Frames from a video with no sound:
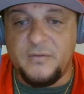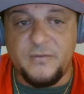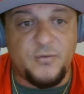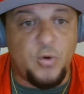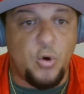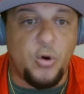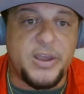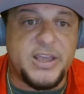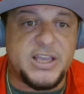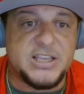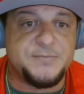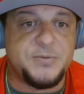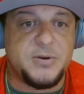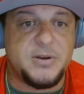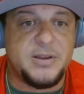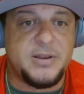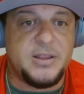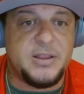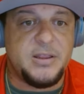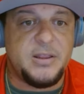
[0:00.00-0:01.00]
Corey
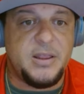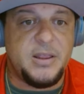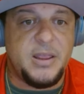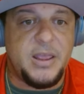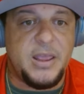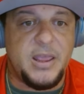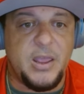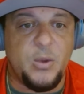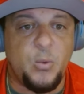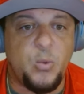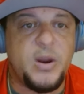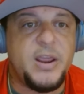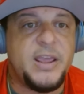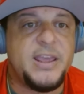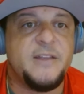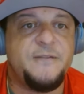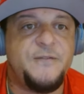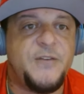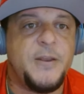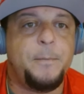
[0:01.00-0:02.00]
Kispert and where he
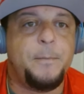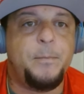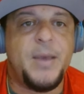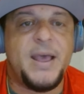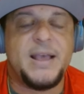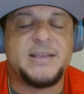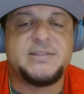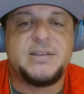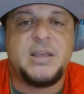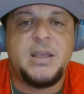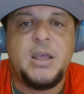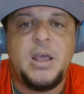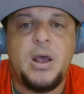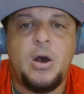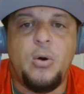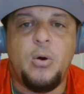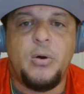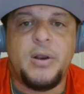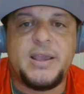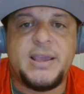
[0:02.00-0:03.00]
can fit best
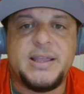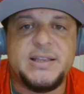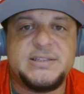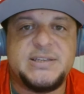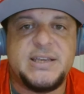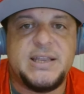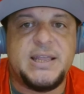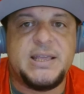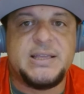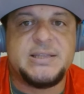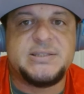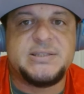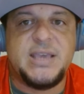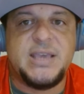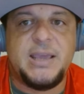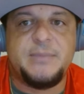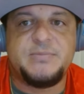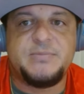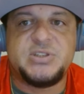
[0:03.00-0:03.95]
on a contending team.